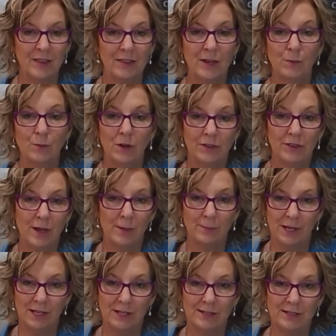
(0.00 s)
then what that
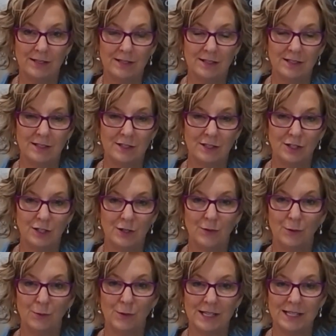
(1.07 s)
means is you've
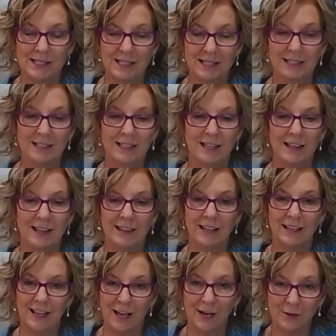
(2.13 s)
arrested the
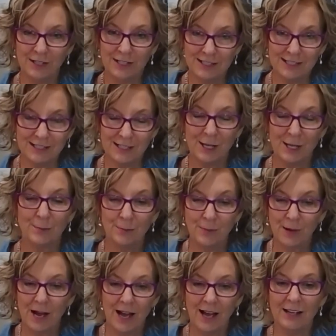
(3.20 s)
caries,
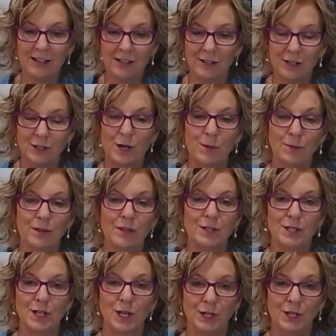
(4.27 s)
but the top of the
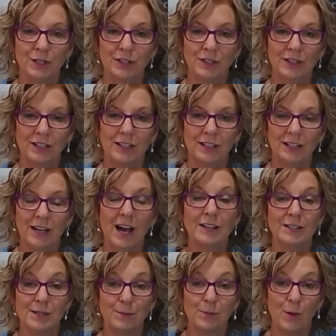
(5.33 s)
tooth, the
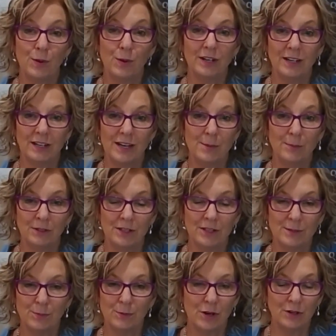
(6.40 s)
unsupported enamel
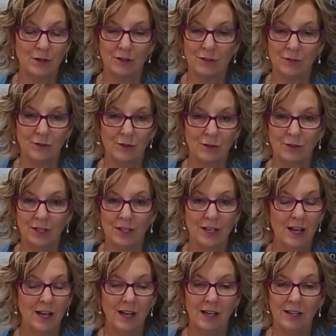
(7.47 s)
has broken through.
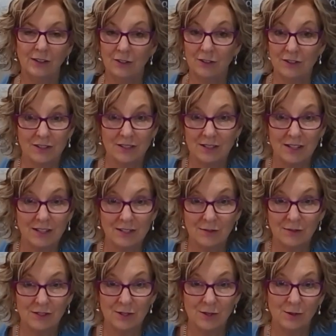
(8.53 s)
You just need to
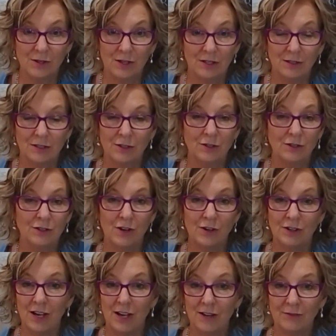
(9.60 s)
restore it. You
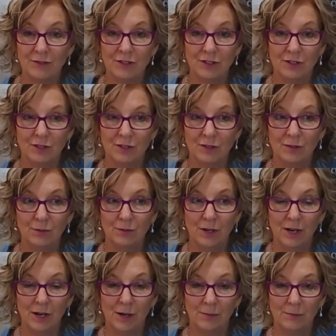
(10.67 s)
don't have to
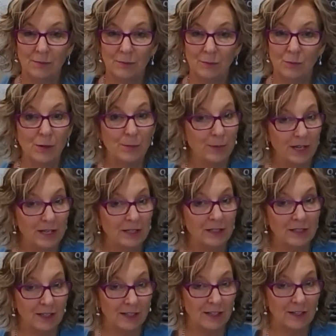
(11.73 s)
repeat
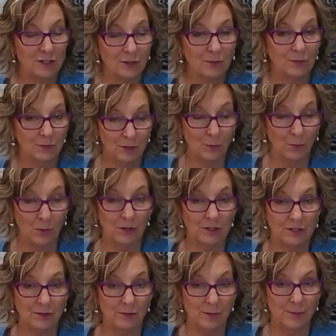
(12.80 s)
it unless you
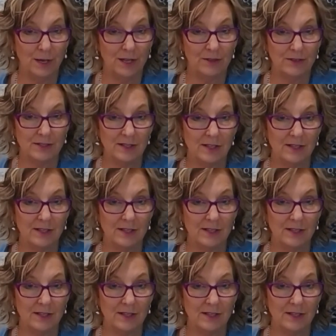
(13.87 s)
wanted to repeat the